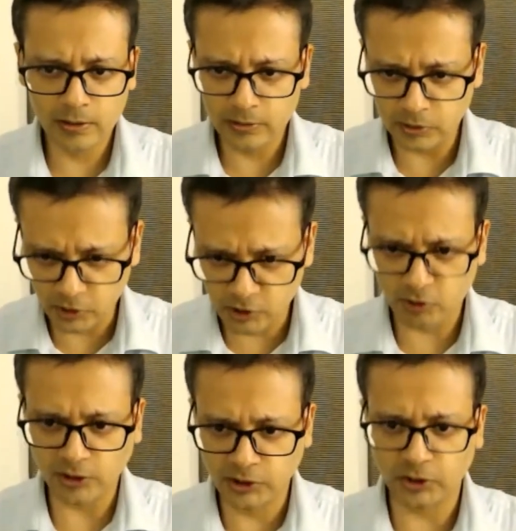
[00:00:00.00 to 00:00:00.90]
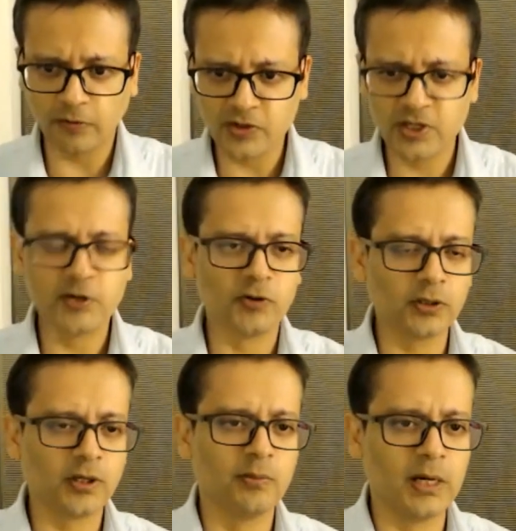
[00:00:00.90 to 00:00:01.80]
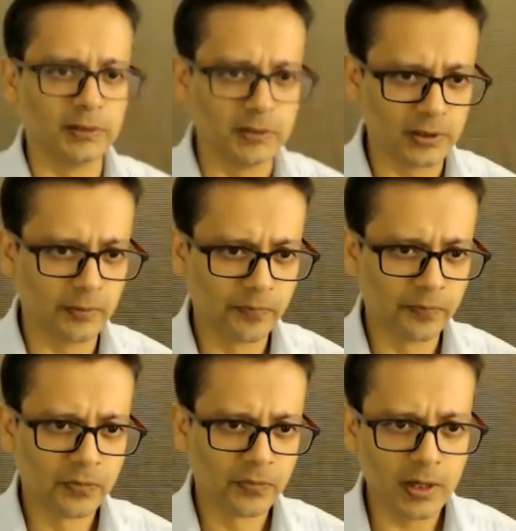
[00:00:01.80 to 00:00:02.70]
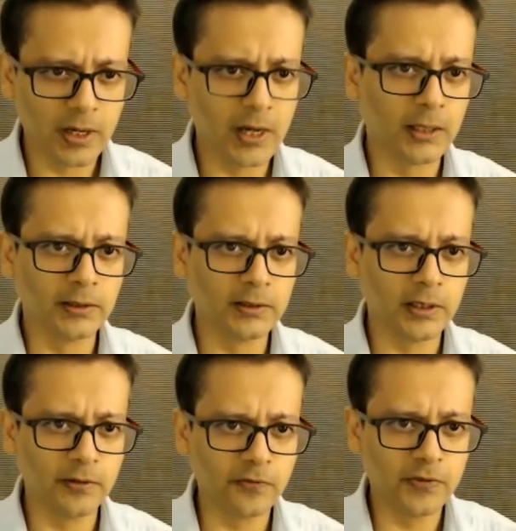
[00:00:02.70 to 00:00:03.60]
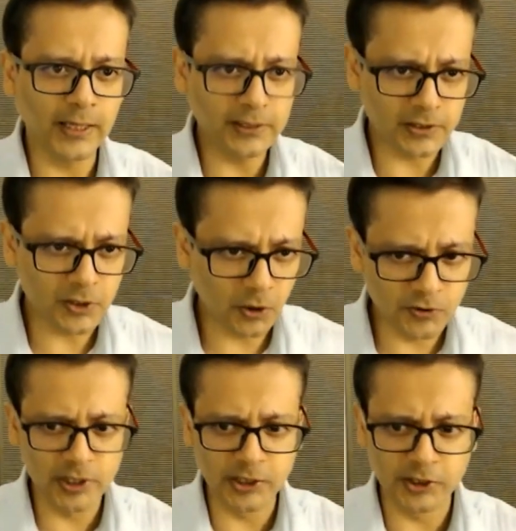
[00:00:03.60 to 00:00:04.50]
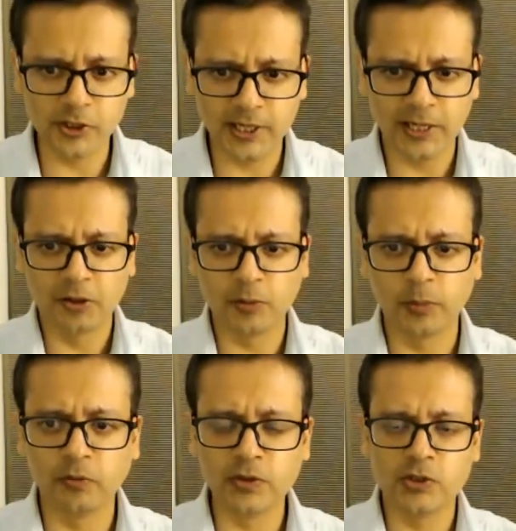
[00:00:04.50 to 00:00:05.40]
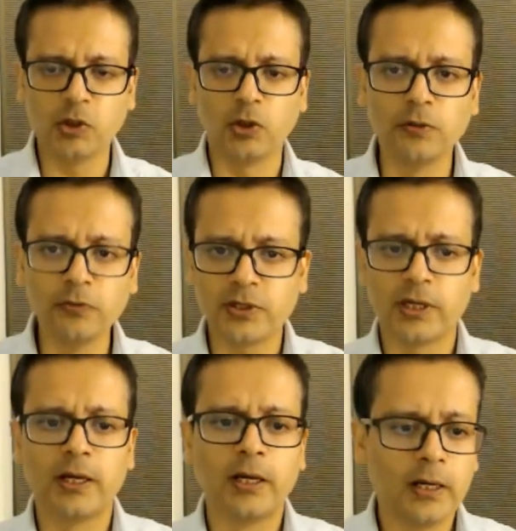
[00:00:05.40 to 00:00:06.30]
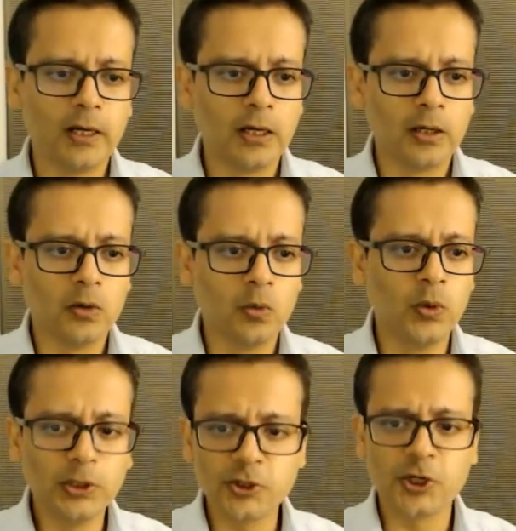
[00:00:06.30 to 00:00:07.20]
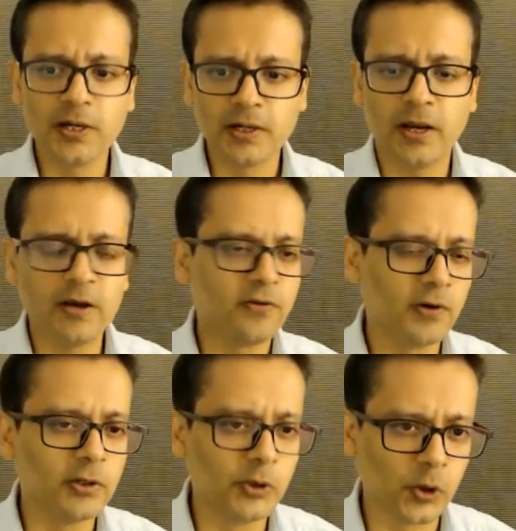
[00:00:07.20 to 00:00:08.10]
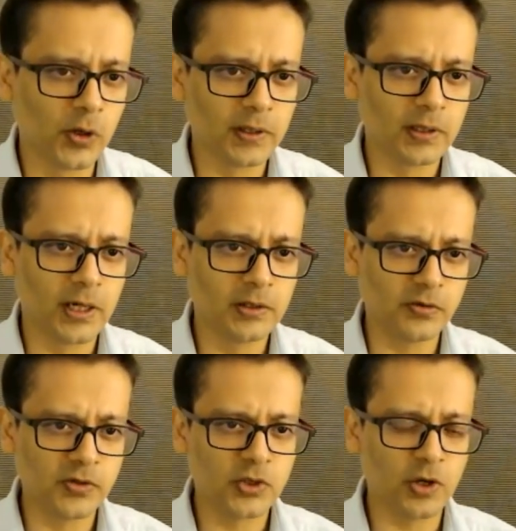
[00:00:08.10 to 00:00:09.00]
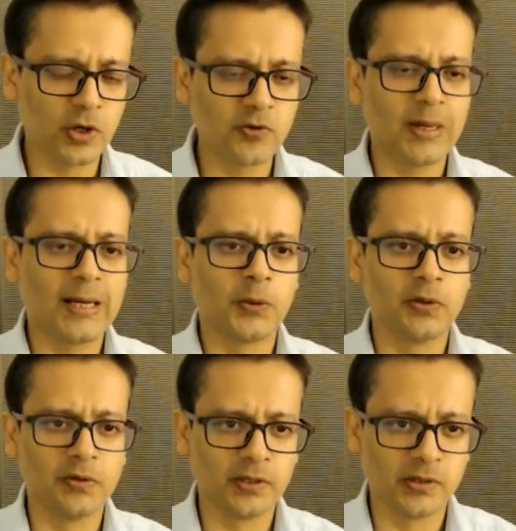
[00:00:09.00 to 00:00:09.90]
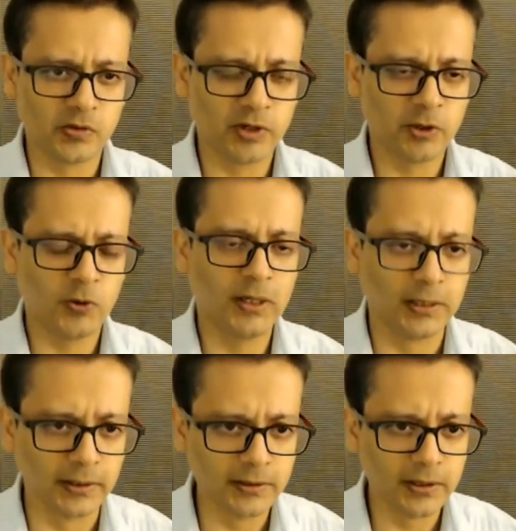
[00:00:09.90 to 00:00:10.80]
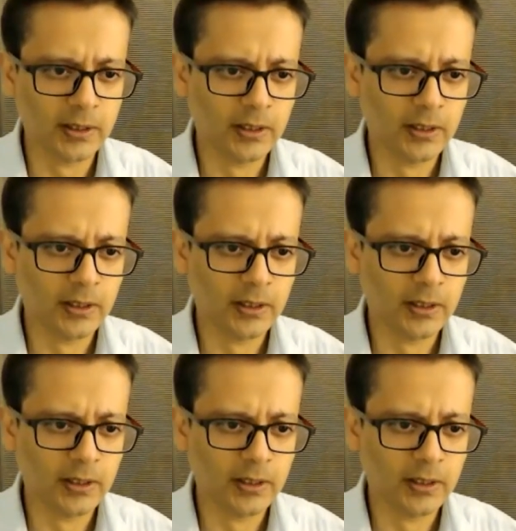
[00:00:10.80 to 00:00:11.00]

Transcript: structure of central command? And if that contradiction cannot be resolved, will China ever enjoy the kind of soft power that is required